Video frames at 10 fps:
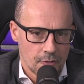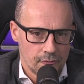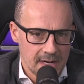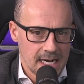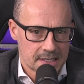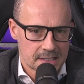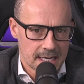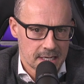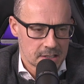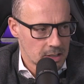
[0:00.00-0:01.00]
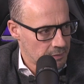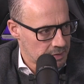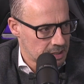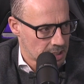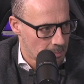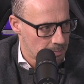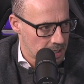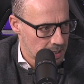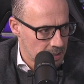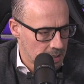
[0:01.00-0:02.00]
real estate services
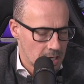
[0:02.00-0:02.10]
company,